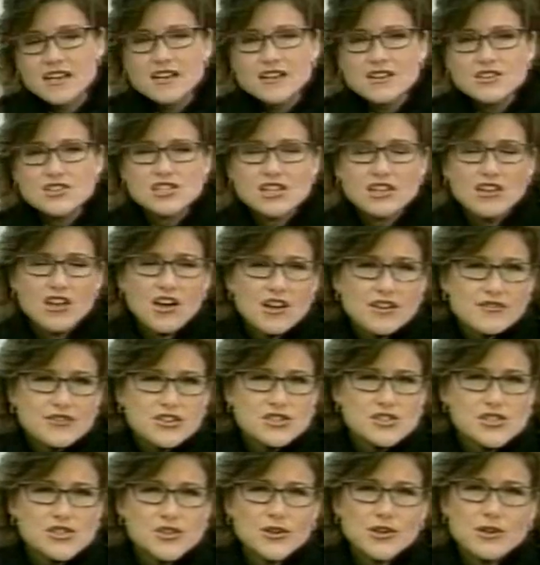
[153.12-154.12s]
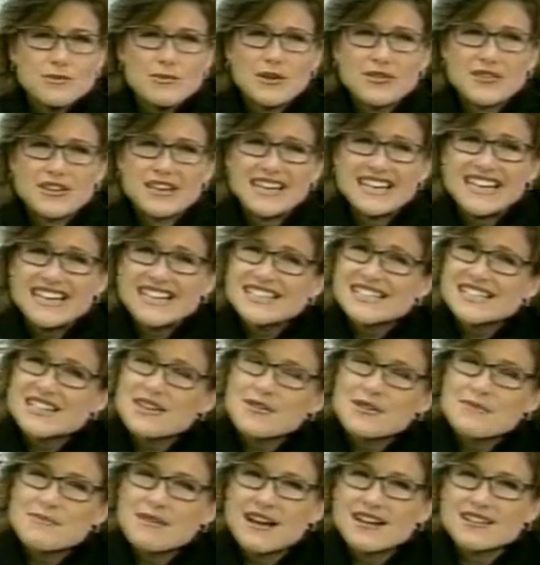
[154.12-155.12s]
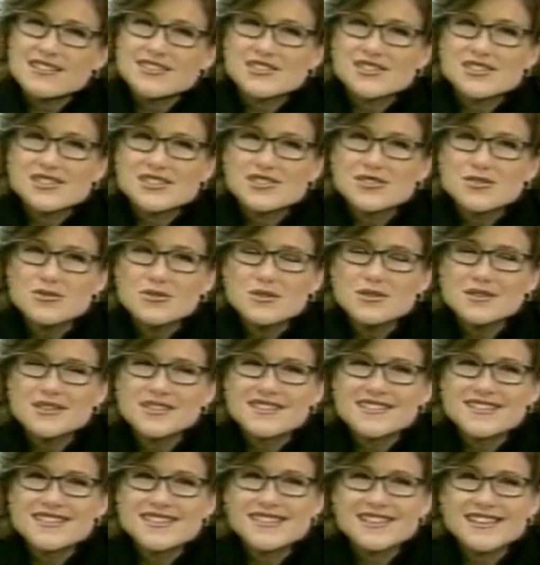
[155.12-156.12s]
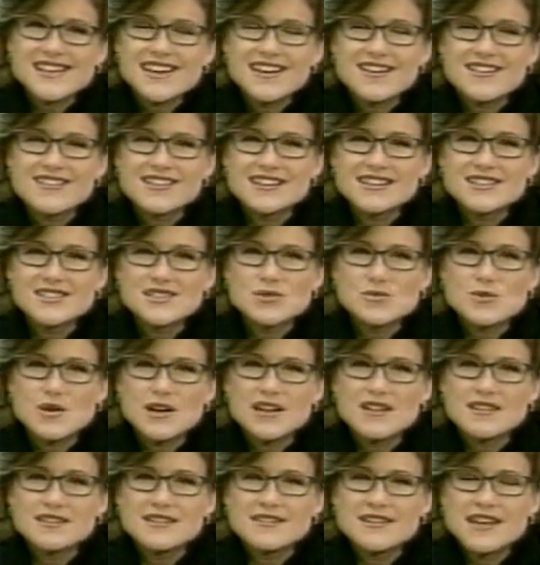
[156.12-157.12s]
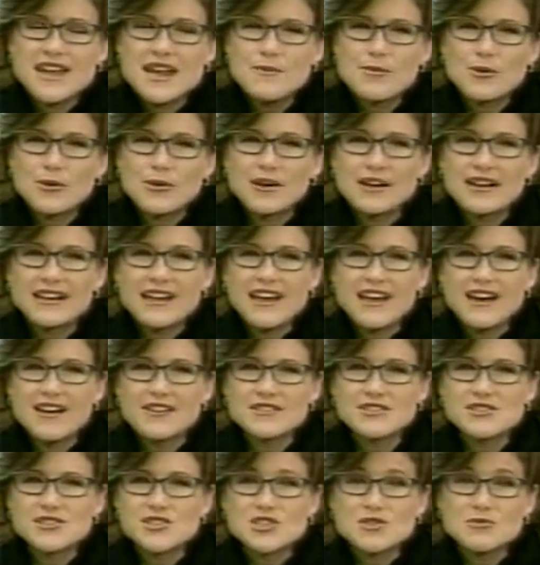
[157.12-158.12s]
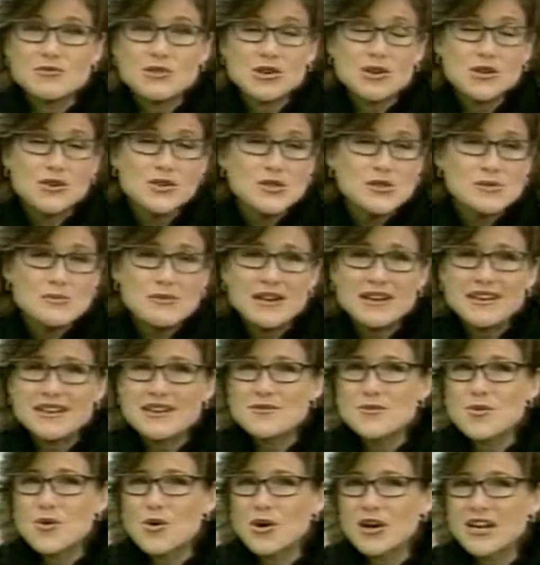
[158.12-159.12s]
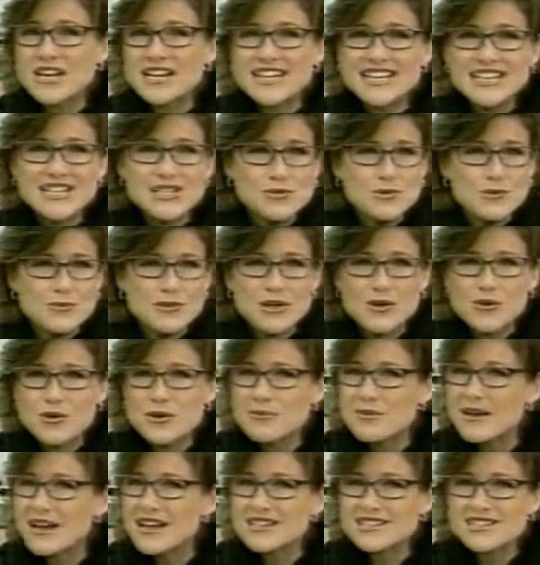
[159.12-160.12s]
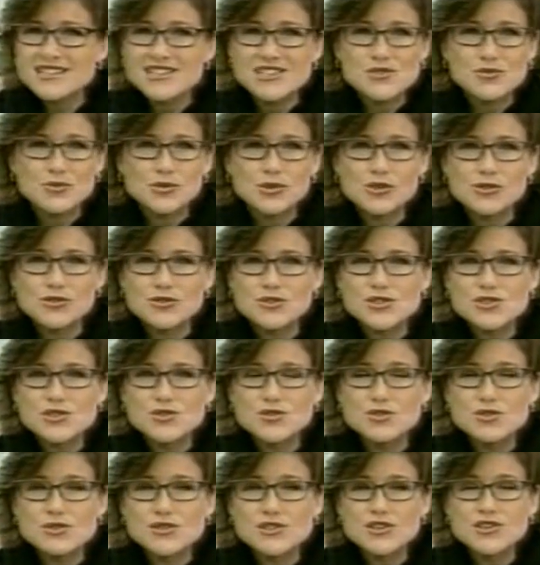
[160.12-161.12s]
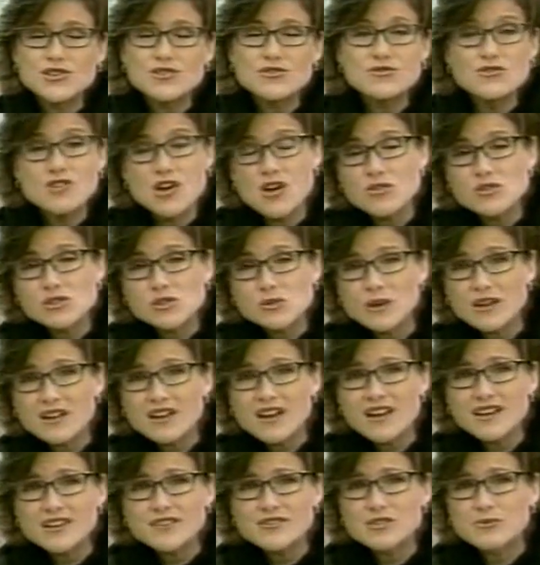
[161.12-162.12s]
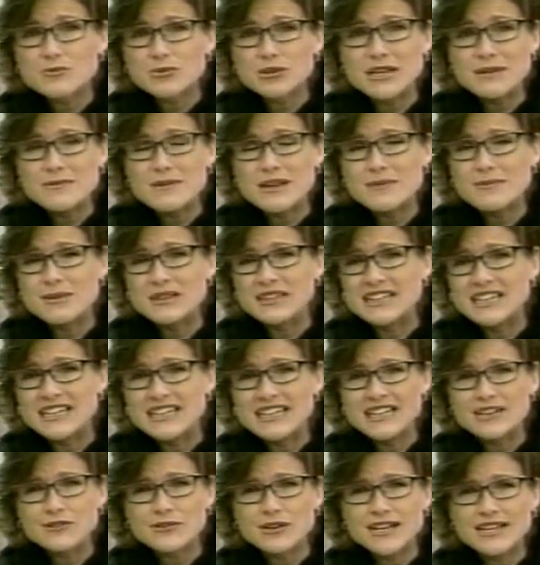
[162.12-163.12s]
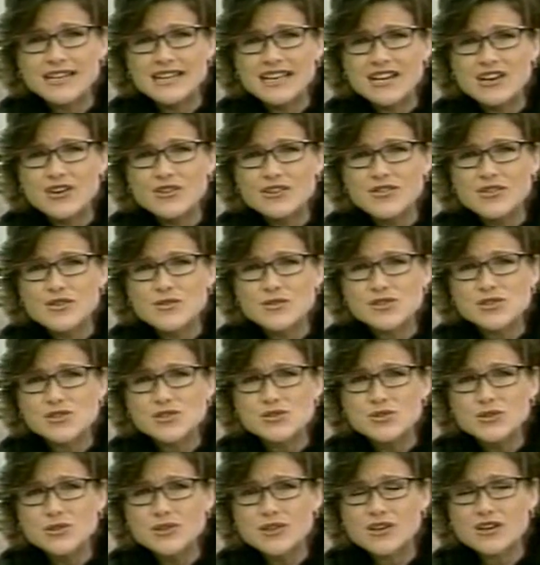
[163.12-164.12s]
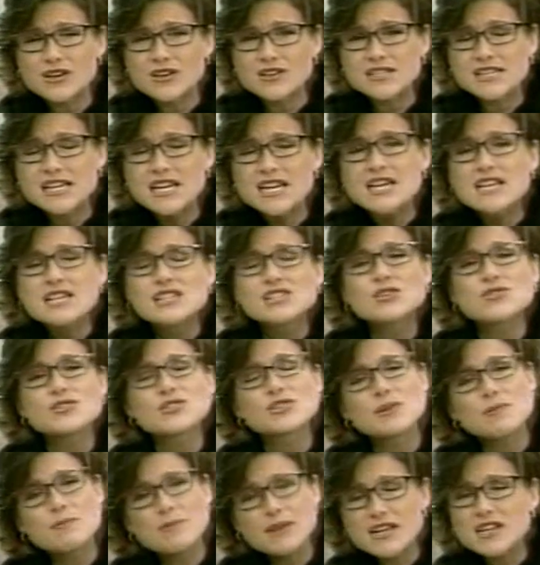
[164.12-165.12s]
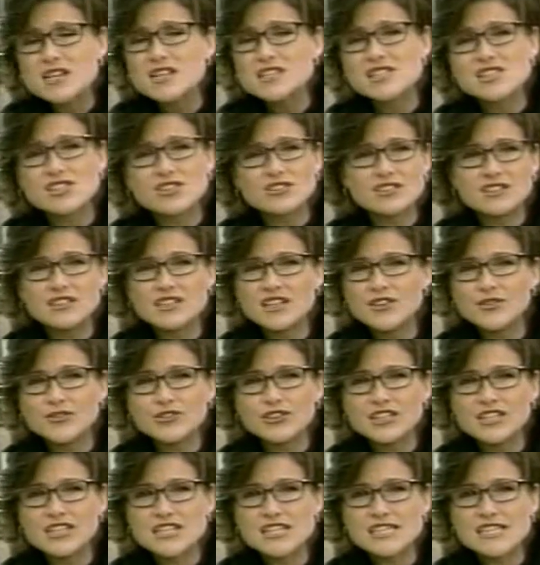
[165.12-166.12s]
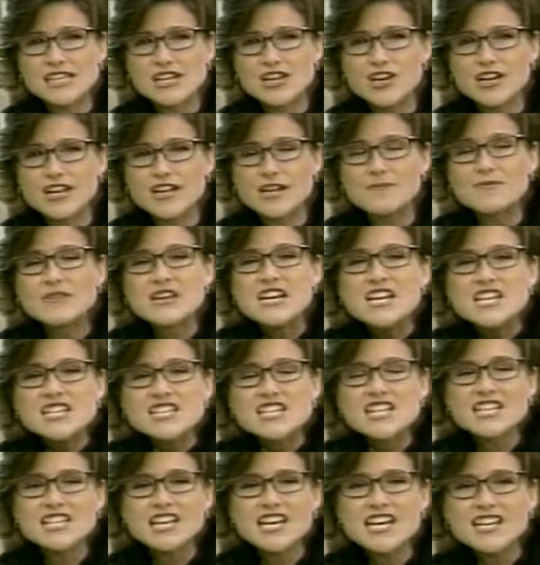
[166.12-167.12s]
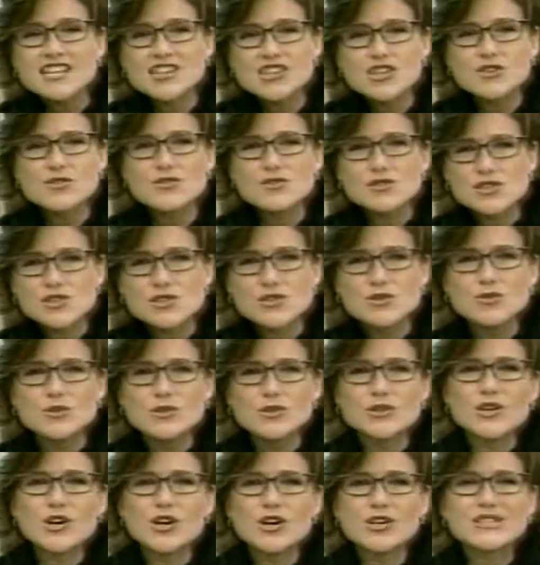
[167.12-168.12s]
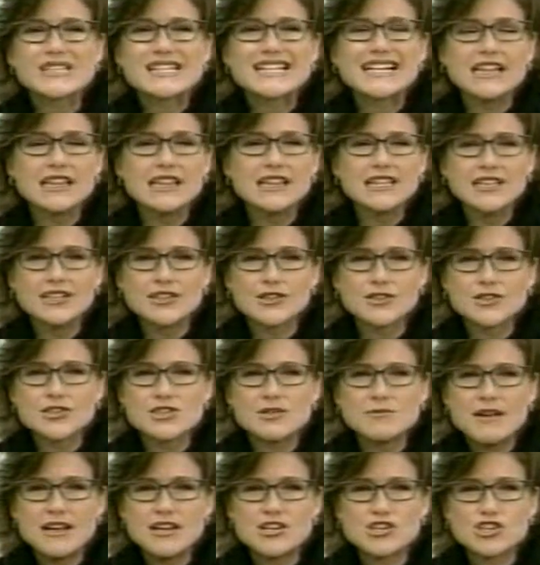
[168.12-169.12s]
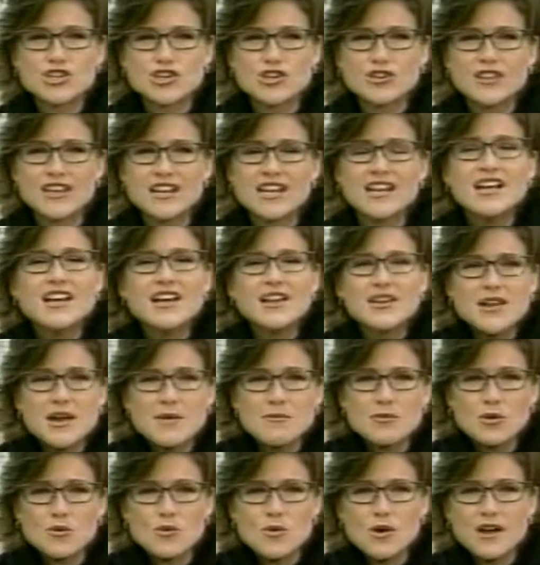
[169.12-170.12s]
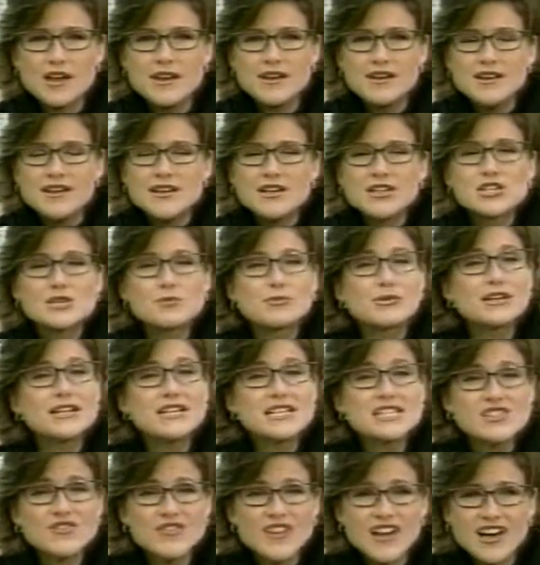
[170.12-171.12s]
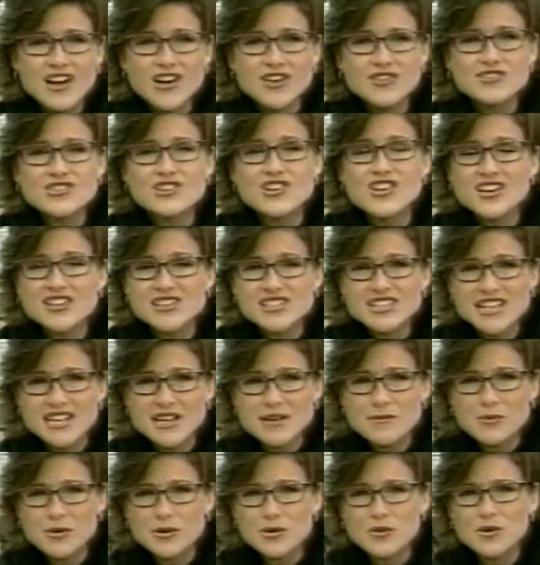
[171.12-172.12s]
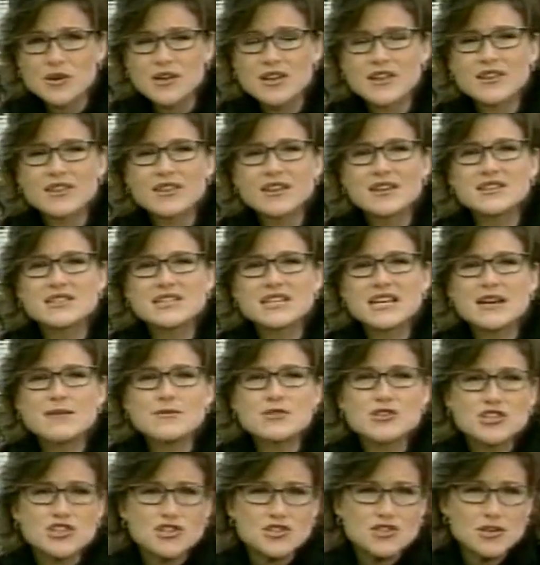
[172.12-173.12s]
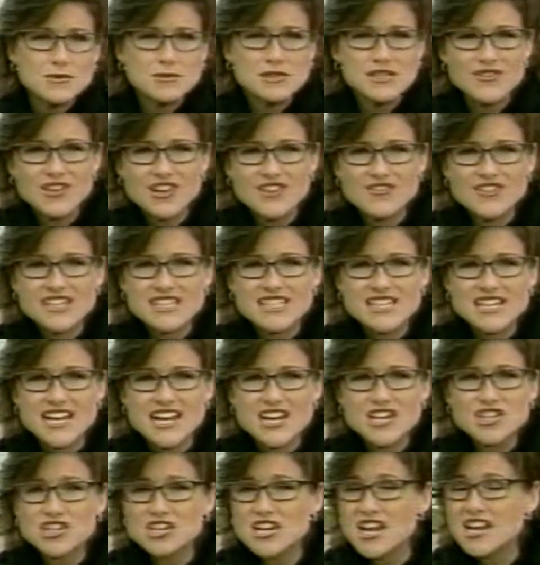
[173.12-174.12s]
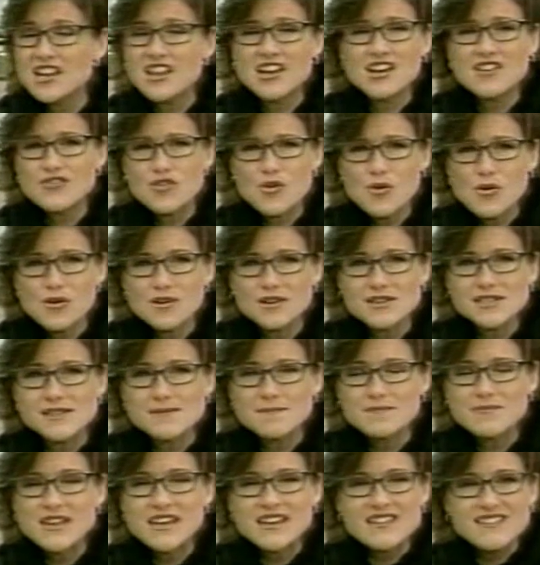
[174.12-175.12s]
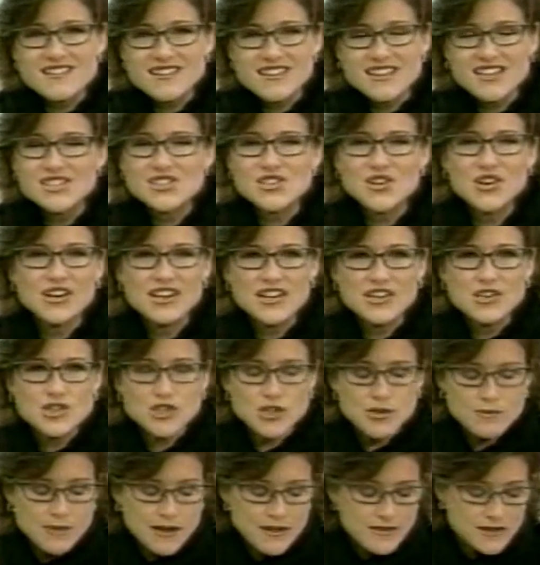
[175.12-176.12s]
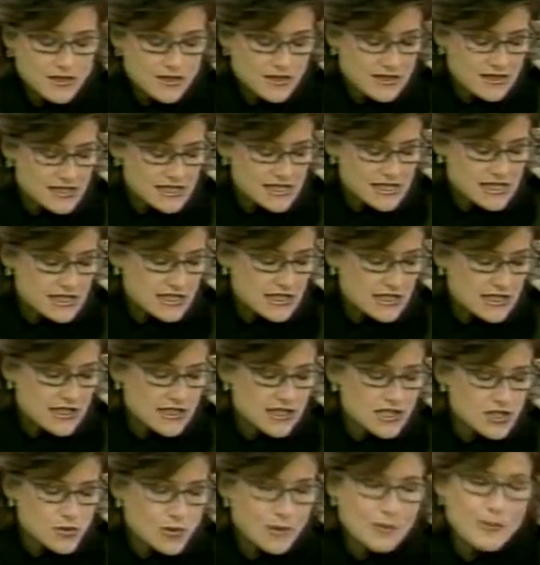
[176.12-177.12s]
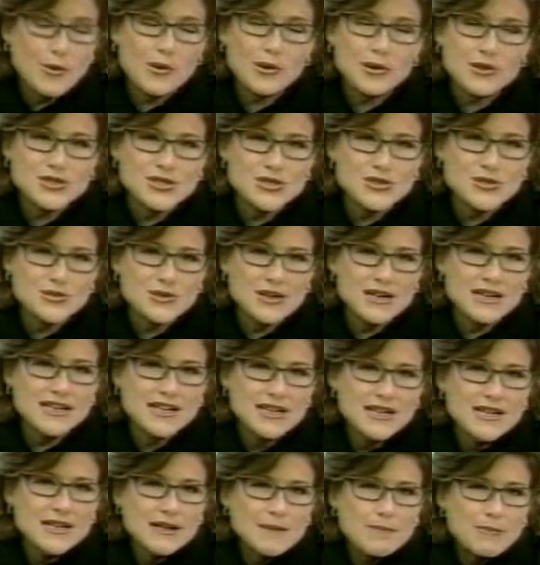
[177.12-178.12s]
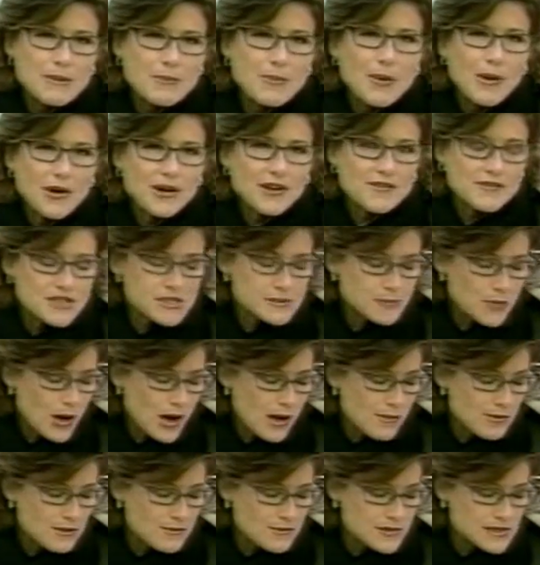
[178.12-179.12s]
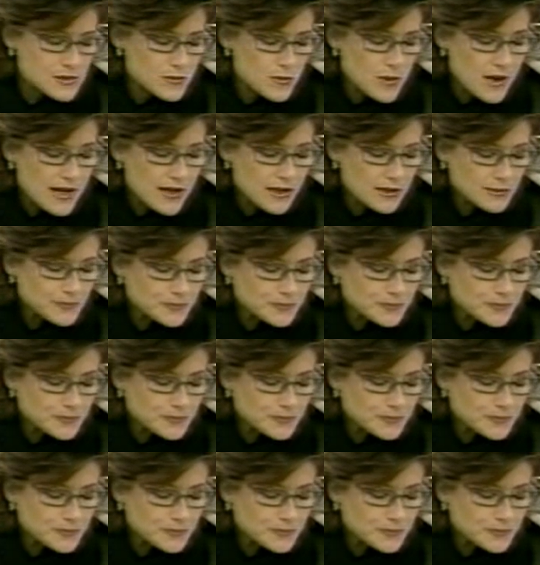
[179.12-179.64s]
There's a lot of concern about the kids going back to school in this county as well and neighboring counties. Tomorrow's Monday morning, kids will be going back to these rural schools and who knows what kind of debris may be lying right now in those schoolyards. So there's a big concerted effort in this area to get those schoolyards clear to make sure that, number one, debris is found, not tampered with and damaged in terms of the investigation. And then, of course, the kids aren't injured by the toxicity that is reported to uh, be part of this problem as well.